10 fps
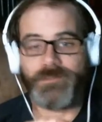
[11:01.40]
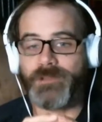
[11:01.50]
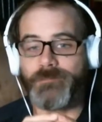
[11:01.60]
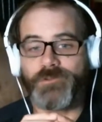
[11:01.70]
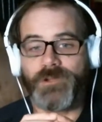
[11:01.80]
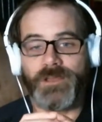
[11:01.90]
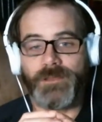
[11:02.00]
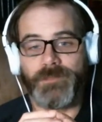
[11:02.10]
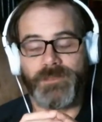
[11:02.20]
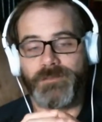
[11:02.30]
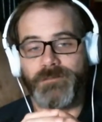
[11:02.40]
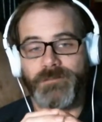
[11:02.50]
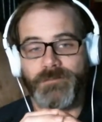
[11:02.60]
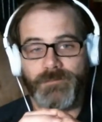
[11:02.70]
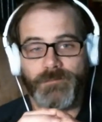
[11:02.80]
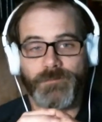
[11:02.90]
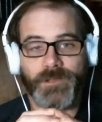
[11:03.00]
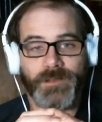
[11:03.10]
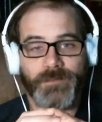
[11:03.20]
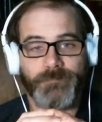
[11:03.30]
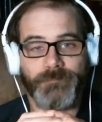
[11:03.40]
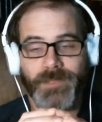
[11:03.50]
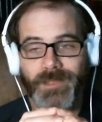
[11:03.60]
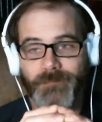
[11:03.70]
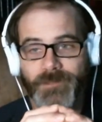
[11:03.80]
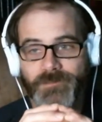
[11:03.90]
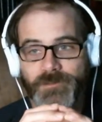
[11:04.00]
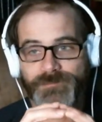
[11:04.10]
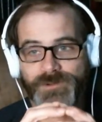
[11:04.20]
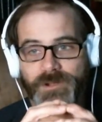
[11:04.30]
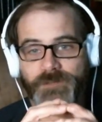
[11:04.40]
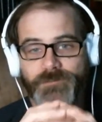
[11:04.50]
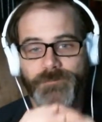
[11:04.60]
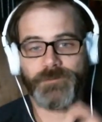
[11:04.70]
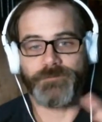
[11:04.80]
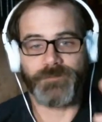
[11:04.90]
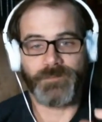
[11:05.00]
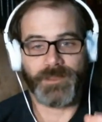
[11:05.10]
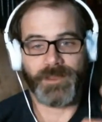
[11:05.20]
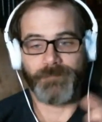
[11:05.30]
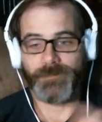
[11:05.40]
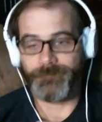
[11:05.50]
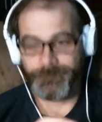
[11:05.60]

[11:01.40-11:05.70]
I'm trying. Working on making myself more comfortable in front of the camera.